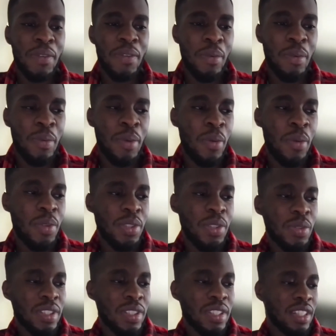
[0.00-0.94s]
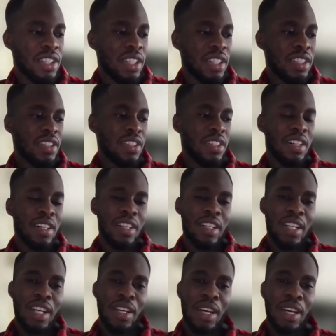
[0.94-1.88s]
thing with everyone's always just like, just
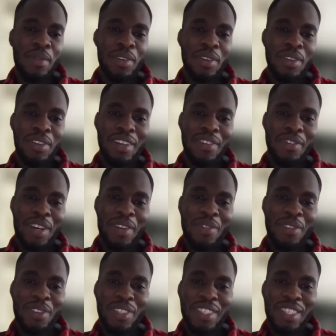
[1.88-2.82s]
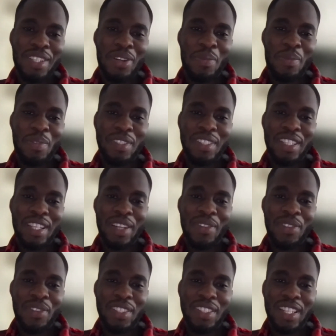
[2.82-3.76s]
start. And I'm always the opposite.
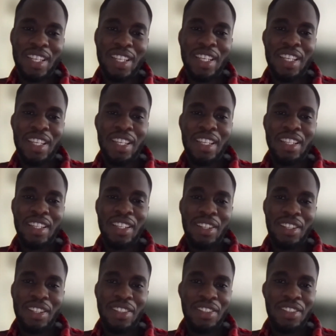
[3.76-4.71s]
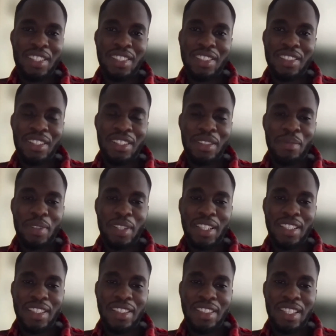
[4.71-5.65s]
I'm always like, no, don't just start,
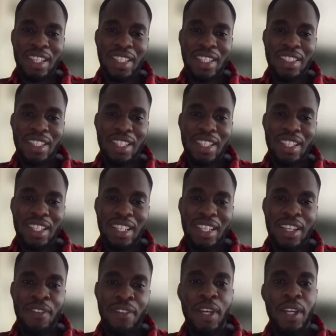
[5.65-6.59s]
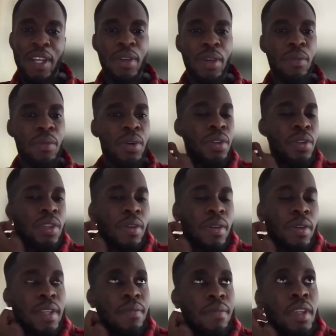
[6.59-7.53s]
please actually like evaluate what you're
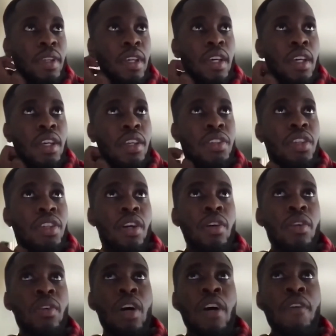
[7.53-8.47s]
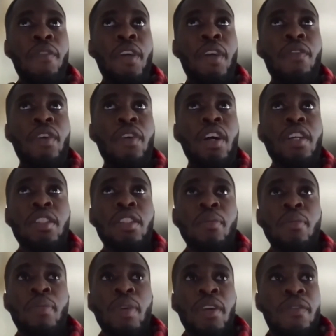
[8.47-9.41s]
doing. So I think for us,
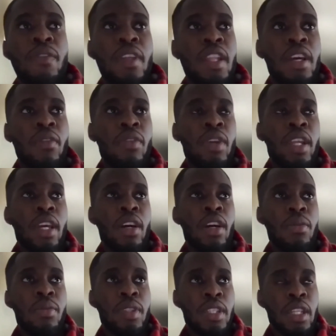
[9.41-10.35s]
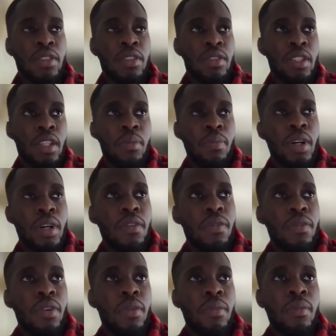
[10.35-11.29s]
the big thing that really helps, as you said,
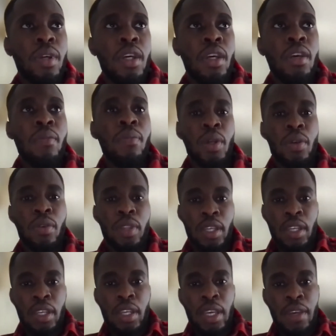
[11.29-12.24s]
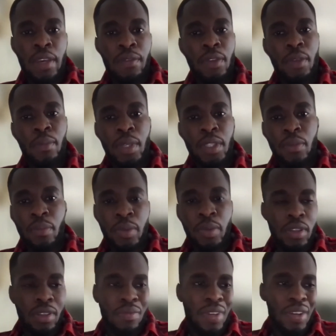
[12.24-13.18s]
apart from building an MVP, so
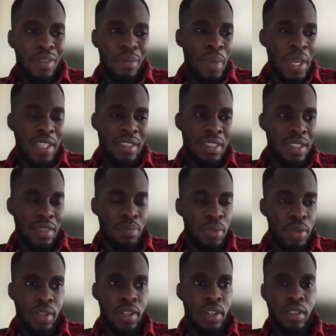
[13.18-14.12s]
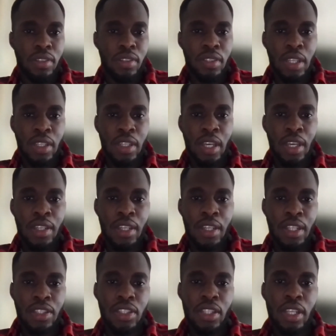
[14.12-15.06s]
building very basic products and
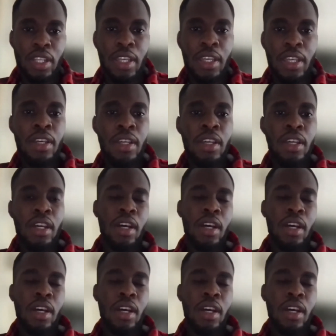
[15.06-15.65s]
actually